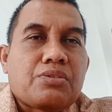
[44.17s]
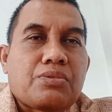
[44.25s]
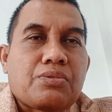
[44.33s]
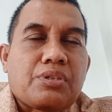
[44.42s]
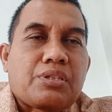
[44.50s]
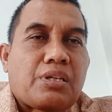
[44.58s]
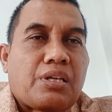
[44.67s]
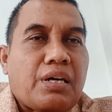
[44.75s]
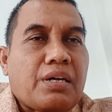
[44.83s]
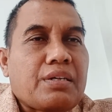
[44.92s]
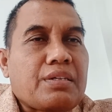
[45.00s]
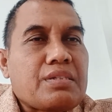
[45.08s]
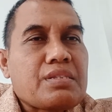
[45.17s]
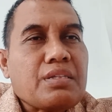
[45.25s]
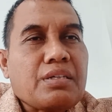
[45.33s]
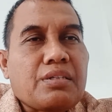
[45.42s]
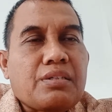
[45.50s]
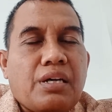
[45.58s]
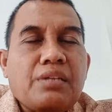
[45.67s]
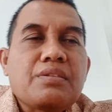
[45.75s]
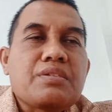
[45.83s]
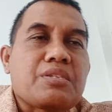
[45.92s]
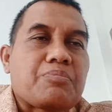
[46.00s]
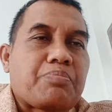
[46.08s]
to analyze and
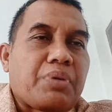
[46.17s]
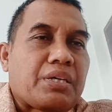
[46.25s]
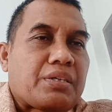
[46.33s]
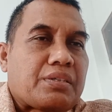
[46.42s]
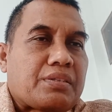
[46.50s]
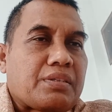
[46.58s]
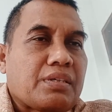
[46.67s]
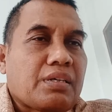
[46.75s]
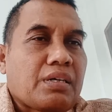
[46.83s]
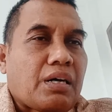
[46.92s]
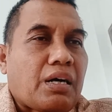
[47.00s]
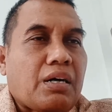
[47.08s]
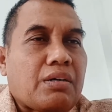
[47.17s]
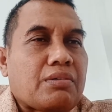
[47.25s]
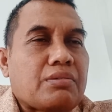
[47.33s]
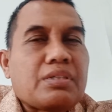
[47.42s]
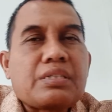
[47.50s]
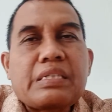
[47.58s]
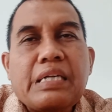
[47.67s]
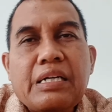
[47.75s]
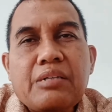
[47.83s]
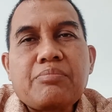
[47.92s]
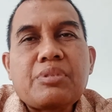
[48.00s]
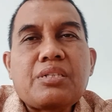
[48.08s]
anticipate how a
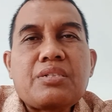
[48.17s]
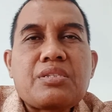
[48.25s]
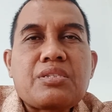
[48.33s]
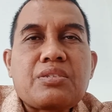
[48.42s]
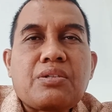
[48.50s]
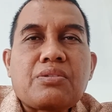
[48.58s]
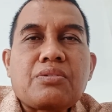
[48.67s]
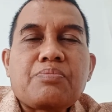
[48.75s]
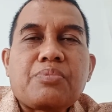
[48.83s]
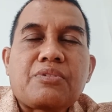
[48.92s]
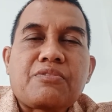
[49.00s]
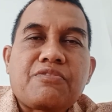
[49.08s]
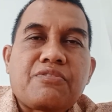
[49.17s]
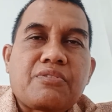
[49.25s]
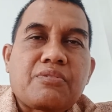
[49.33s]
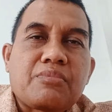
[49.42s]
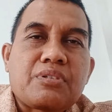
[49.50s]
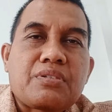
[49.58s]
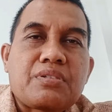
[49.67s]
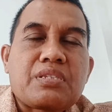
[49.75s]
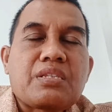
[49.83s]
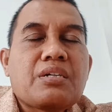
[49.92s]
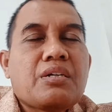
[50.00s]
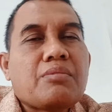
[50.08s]
company's stock
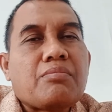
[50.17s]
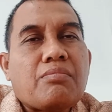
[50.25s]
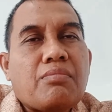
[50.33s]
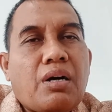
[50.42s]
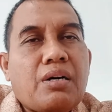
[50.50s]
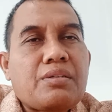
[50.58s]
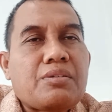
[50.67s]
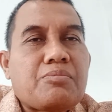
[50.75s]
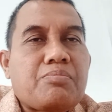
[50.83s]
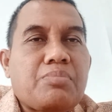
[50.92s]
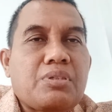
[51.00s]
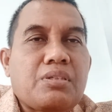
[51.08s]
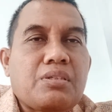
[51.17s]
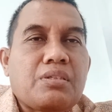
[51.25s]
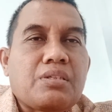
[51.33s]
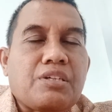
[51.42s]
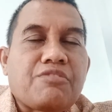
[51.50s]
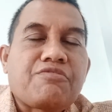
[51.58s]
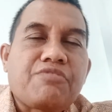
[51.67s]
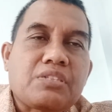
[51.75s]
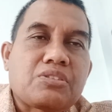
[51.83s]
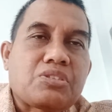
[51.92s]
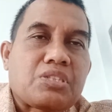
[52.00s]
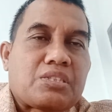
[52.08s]
performance might be
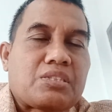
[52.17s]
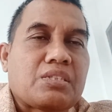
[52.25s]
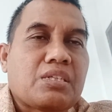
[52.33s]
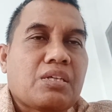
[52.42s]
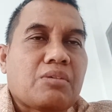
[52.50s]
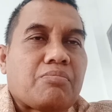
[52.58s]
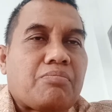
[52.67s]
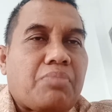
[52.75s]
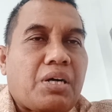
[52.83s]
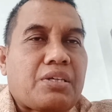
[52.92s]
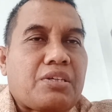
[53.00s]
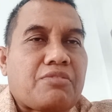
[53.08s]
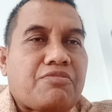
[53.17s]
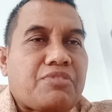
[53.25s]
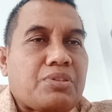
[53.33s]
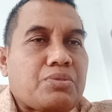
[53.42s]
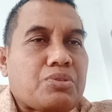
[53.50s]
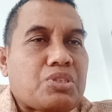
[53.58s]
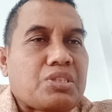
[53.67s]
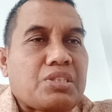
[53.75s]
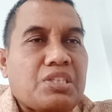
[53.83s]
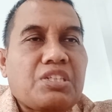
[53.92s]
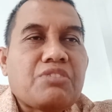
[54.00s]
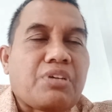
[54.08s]
affected by future
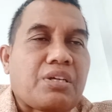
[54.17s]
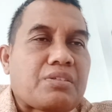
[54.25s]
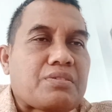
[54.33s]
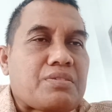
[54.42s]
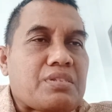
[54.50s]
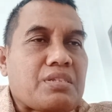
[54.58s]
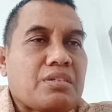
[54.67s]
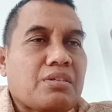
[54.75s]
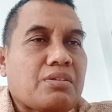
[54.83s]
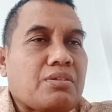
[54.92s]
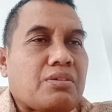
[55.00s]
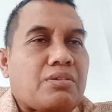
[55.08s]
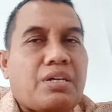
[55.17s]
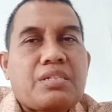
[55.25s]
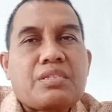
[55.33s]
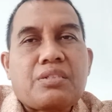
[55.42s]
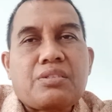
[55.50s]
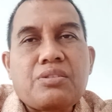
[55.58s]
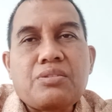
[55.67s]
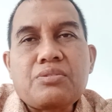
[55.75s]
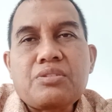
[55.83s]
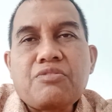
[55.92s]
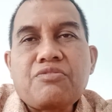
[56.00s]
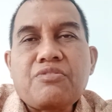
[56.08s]
events or
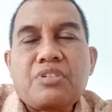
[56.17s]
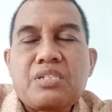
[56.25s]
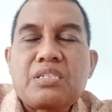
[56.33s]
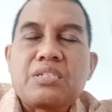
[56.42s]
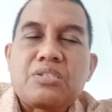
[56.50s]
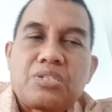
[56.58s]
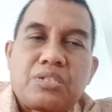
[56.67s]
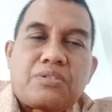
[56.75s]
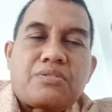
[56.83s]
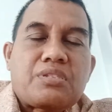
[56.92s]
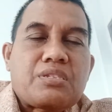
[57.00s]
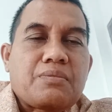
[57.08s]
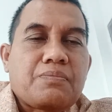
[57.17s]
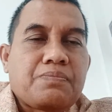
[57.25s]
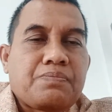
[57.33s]
executive decisions.